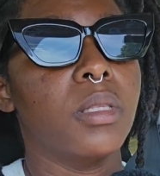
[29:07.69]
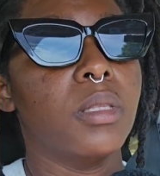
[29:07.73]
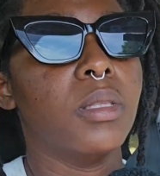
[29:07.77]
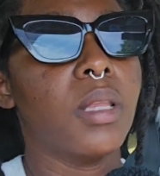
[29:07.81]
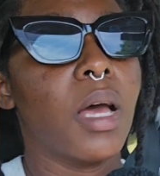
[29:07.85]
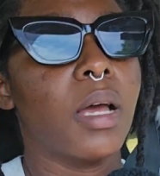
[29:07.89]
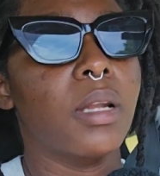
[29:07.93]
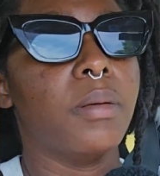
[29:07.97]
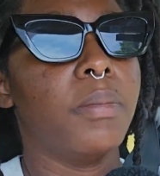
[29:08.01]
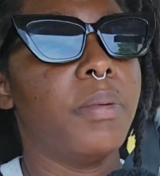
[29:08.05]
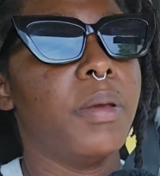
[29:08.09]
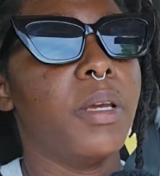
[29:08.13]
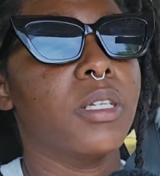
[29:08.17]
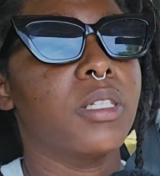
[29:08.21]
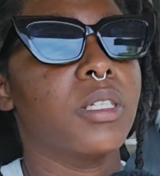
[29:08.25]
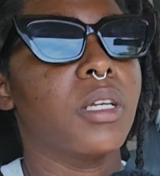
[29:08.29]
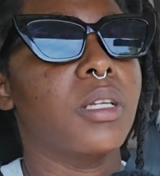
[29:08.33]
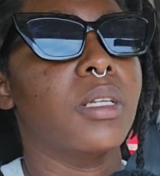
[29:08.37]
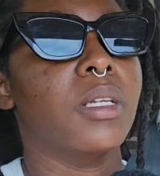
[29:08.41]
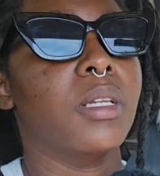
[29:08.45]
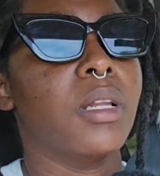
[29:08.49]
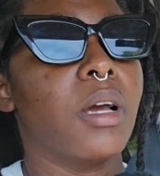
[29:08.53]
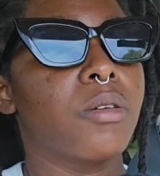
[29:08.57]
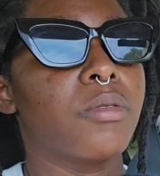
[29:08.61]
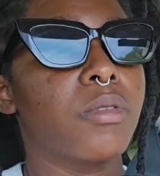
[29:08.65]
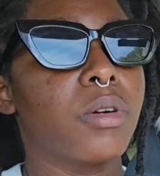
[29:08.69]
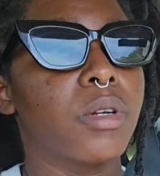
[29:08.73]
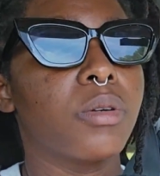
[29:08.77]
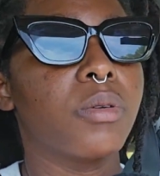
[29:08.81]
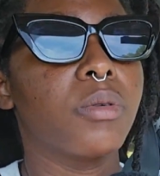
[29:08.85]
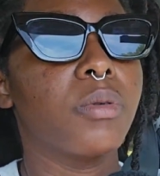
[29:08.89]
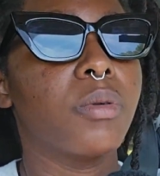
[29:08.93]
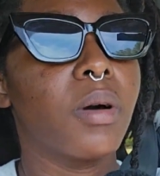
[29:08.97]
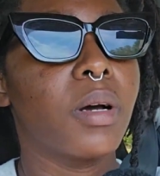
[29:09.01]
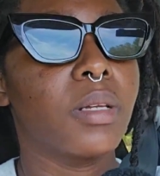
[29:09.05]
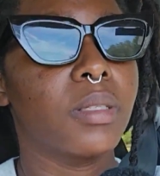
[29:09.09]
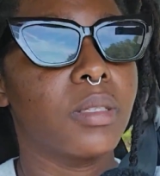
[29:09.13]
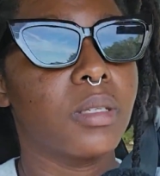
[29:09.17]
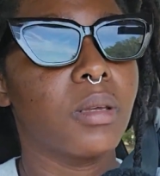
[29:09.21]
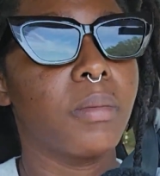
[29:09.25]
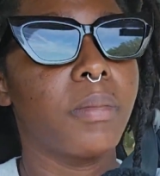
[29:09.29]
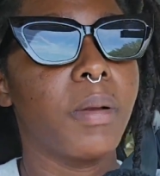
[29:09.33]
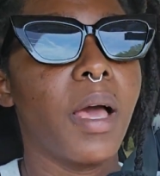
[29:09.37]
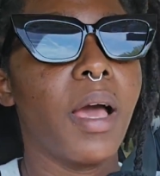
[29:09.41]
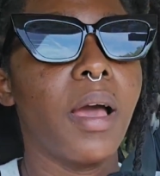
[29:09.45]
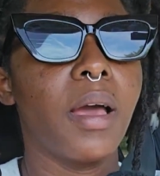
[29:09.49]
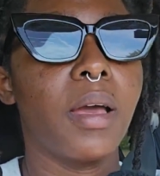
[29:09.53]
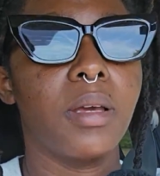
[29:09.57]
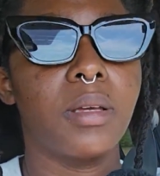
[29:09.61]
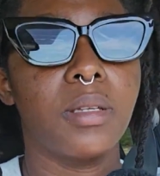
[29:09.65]
that the patient did run low on
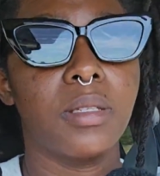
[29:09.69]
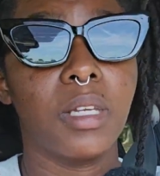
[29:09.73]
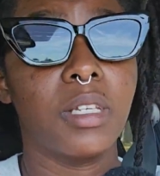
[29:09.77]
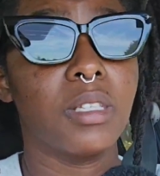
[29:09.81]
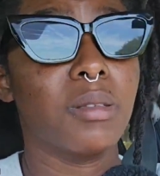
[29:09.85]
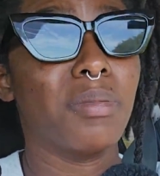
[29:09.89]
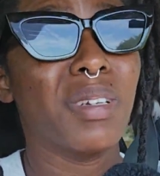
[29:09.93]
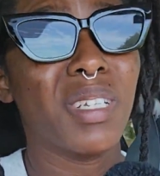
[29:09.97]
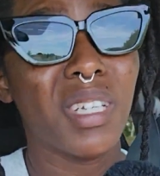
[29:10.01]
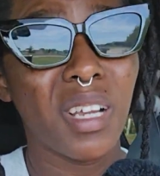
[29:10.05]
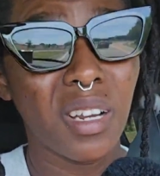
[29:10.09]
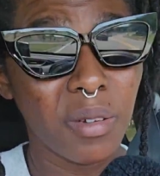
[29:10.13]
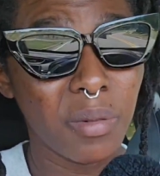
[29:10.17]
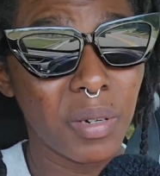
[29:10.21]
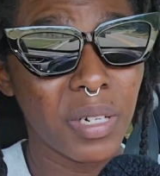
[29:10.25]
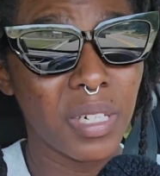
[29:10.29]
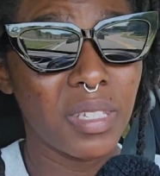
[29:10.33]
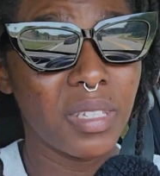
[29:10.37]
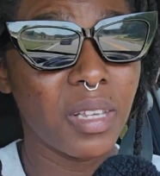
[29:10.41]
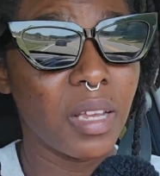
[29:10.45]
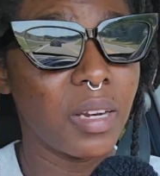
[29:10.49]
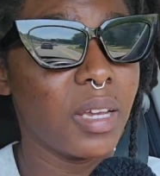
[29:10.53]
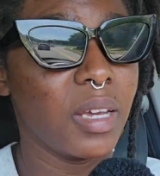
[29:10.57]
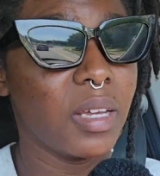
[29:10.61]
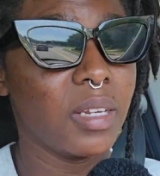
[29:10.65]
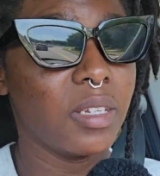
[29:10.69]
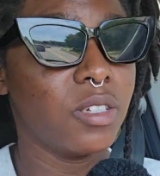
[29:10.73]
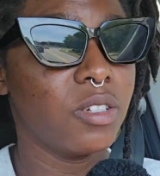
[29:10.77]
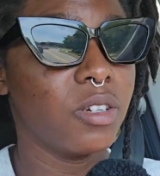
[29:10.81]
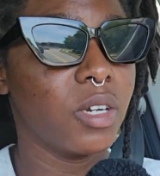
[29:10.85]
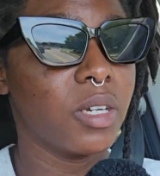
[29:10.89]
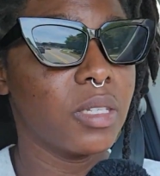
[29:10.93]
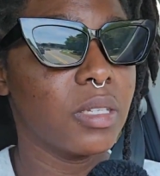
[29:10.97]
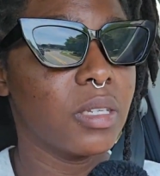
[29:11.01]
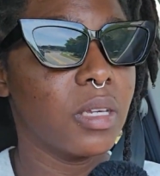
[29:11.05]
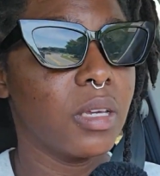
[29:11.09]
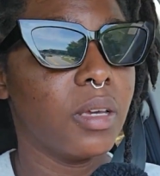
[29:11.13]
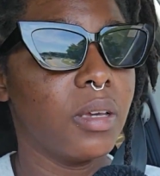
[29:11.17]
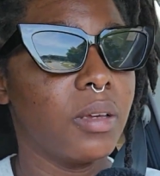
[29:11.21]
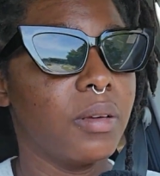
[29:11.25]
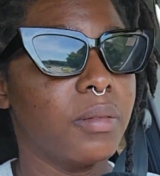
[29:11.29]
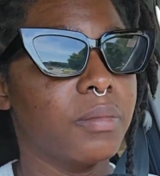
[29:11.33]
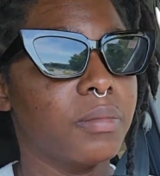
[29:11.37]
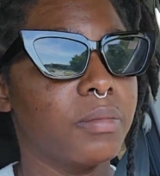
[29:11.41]
supplies, especially when it's a daily dressing.